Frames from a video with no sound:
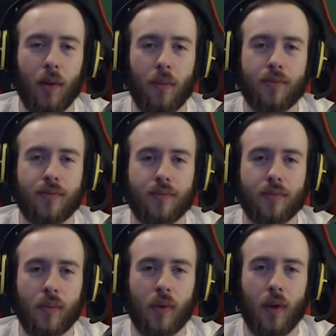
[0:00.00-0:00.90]

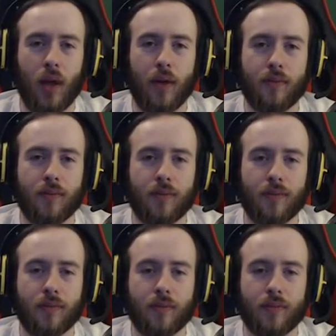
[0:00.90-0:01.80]

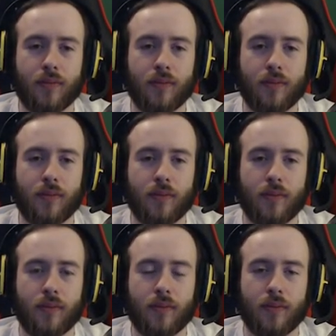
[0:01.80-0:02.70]

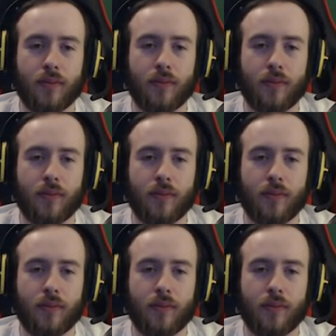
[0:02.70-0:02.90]
This person isn't speaking.